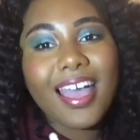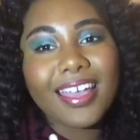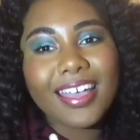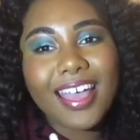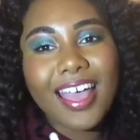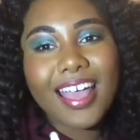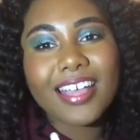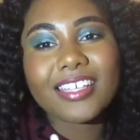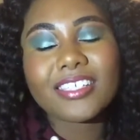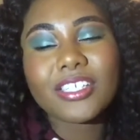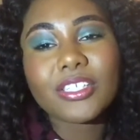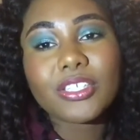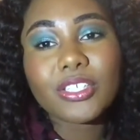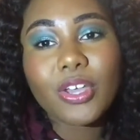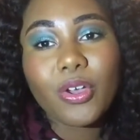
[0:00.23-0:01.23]
Hi guys,
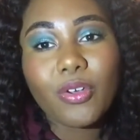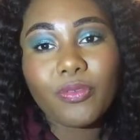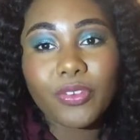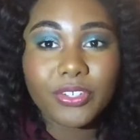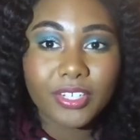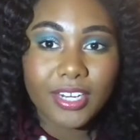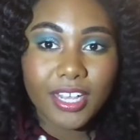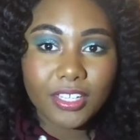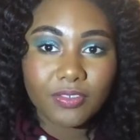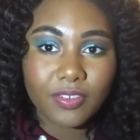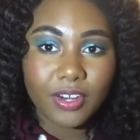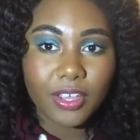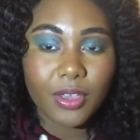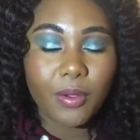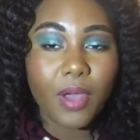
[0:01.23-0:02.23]
so for today's
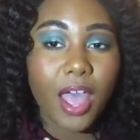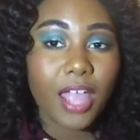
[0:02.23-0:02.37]
video,